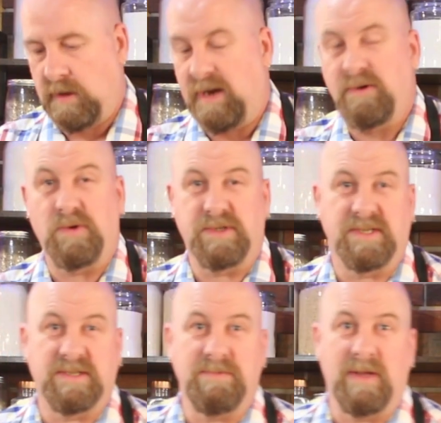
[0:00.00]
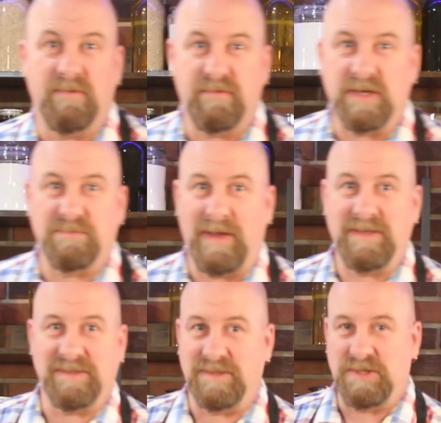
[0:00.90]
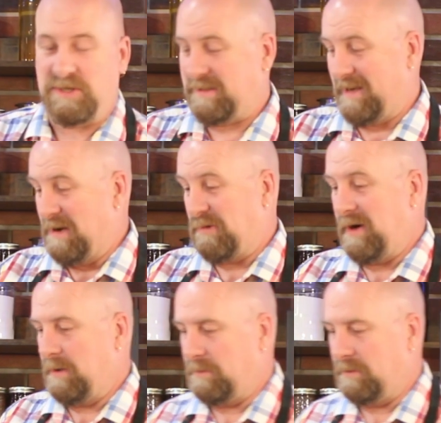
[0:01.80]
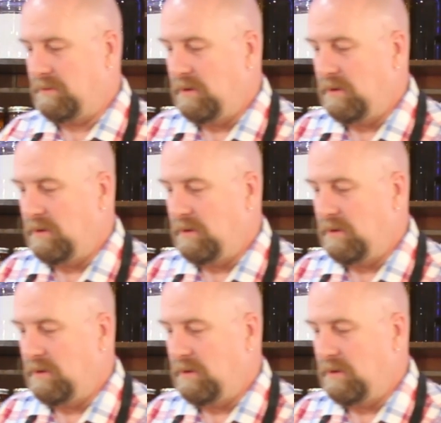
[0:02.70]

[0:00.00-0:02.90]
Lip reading: And of course, the smell of fresh basil is just incredible.